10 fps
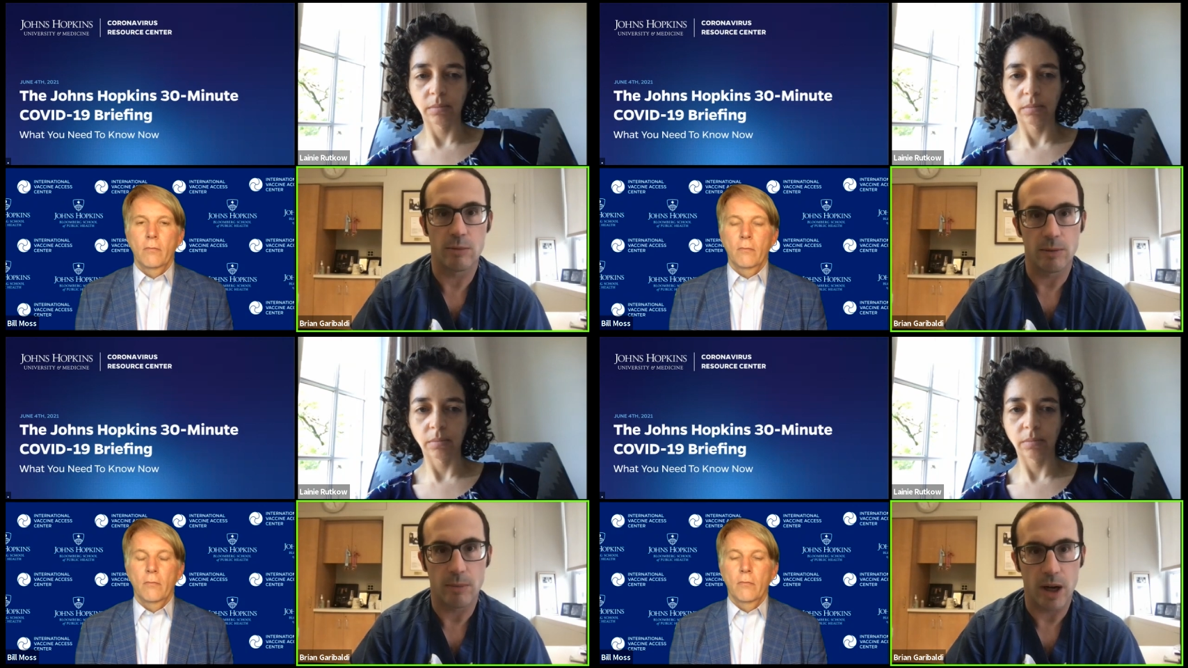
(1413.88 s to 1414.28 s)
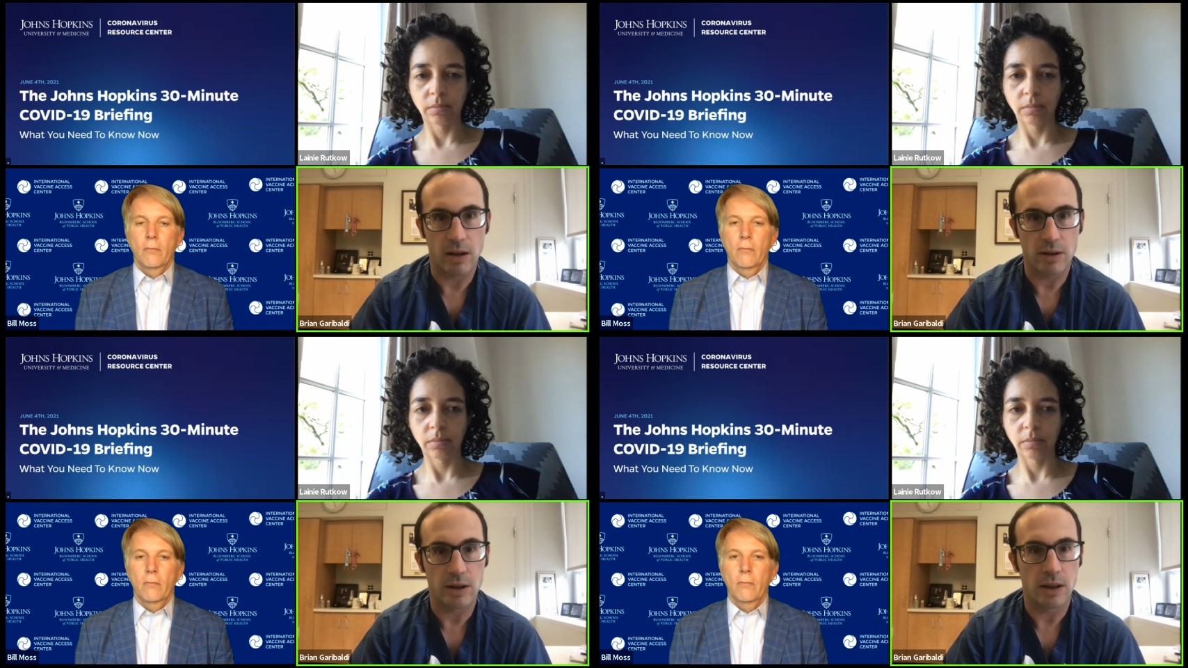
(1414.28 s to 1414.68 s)
Speaker 1: have been
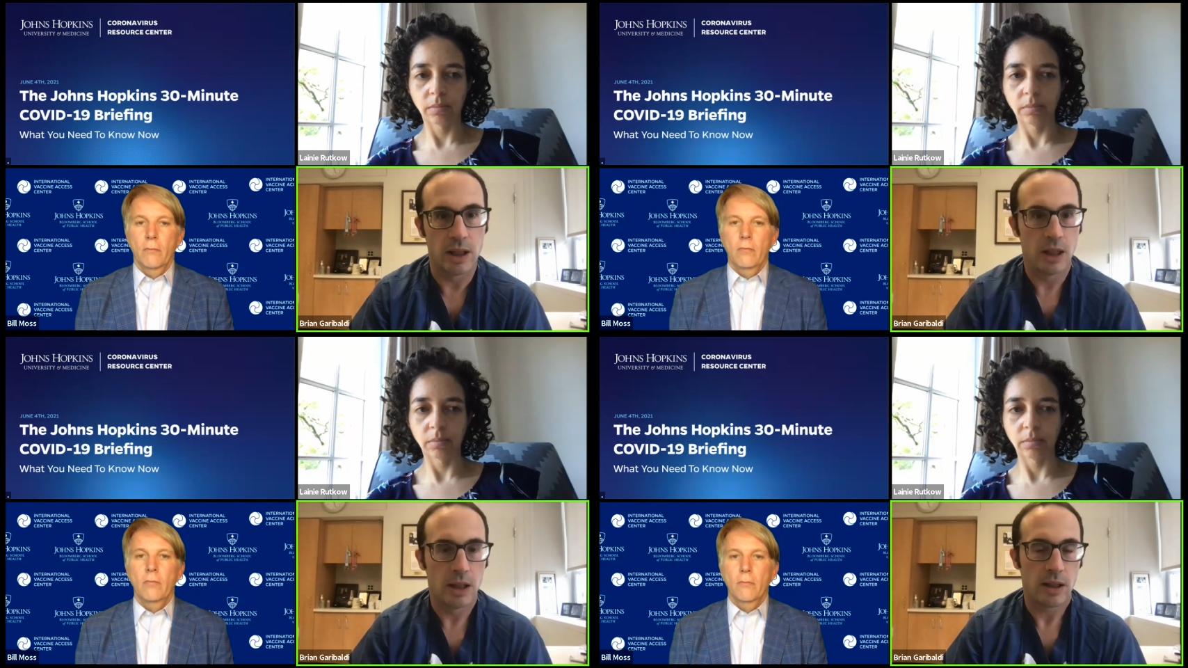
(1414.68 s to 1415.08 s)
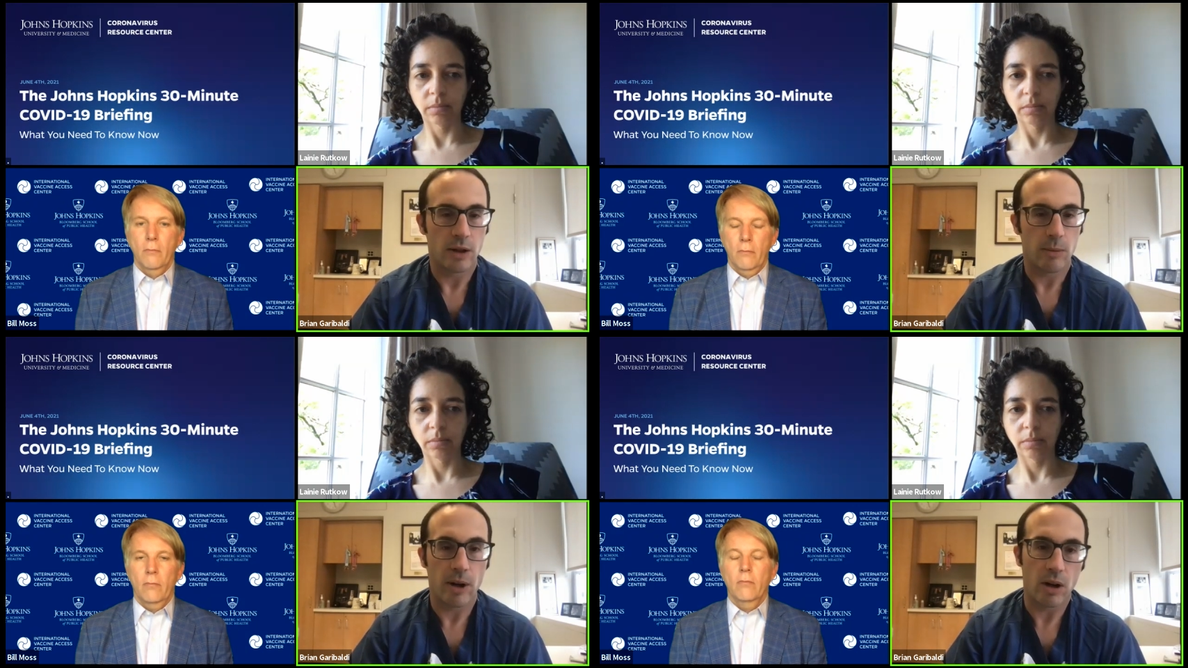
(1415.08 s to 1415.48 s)
mild. And,
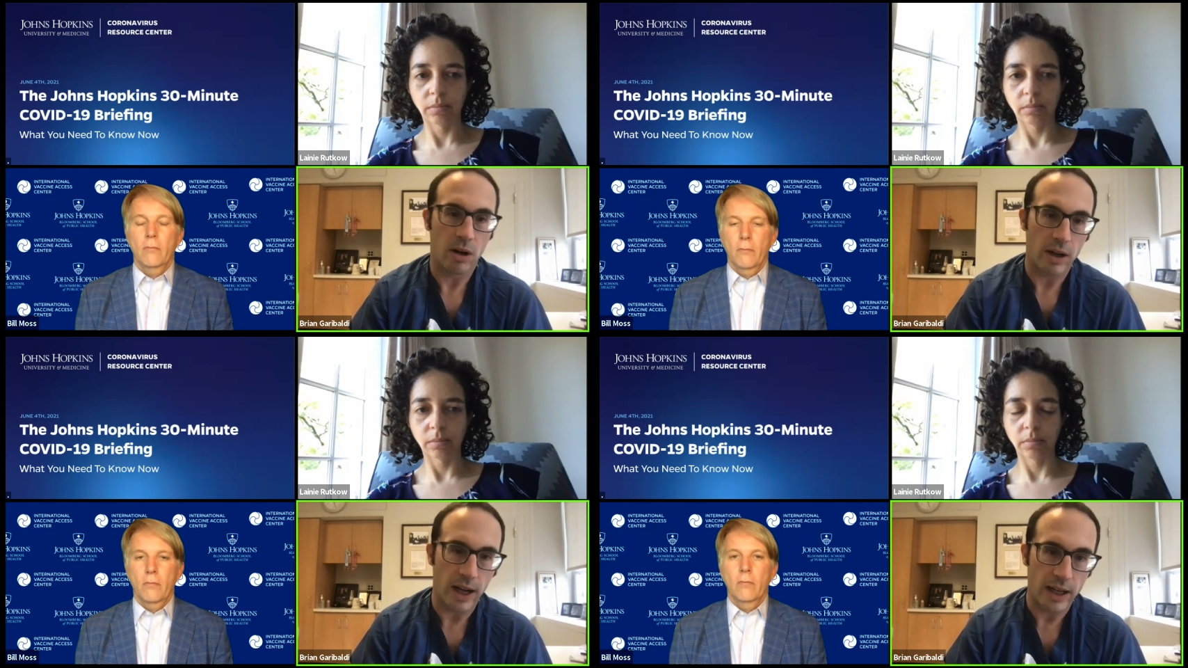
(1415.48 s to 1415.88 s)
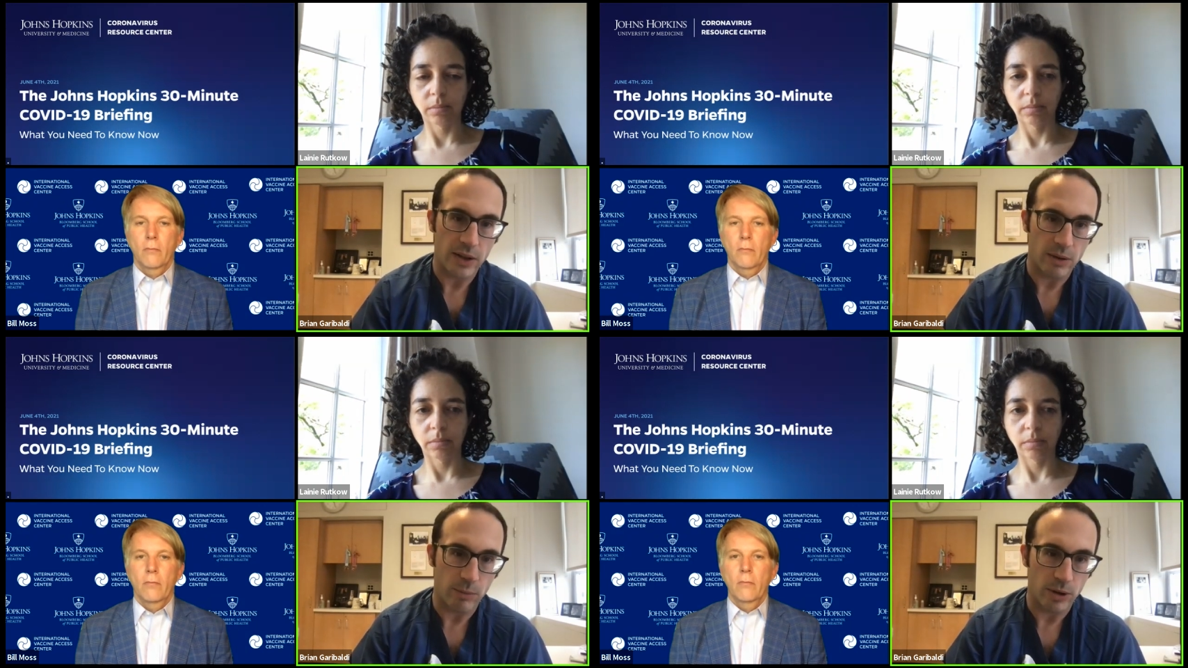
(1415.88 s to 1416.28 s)

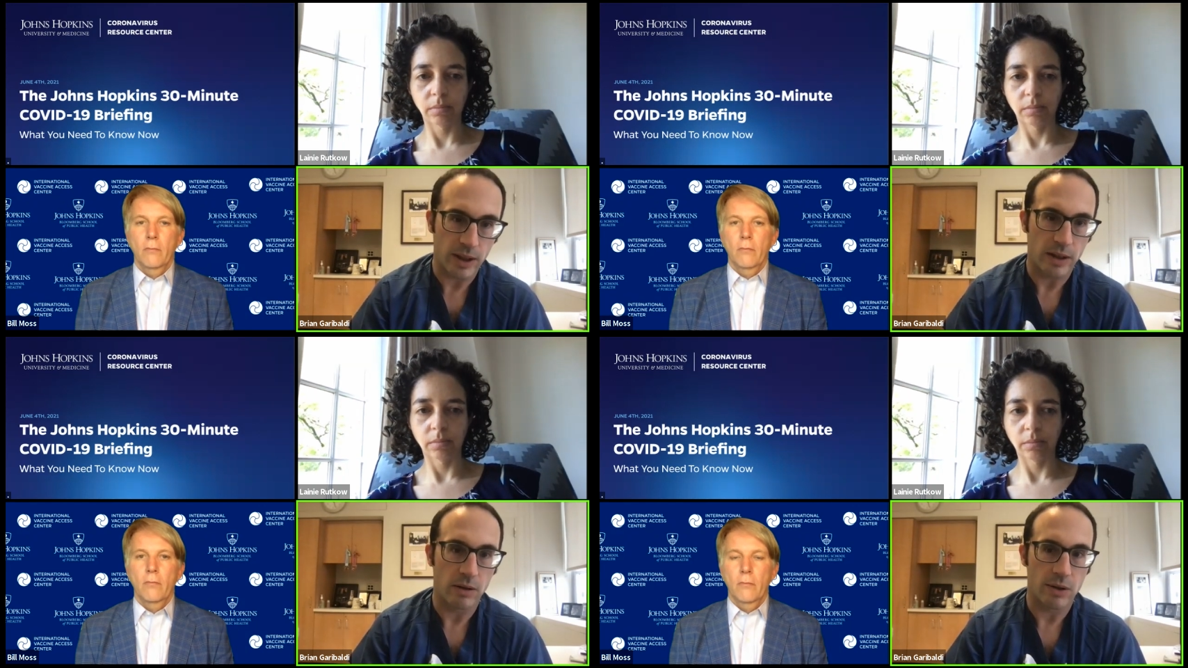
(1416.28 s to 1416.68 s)
pericarditis in particular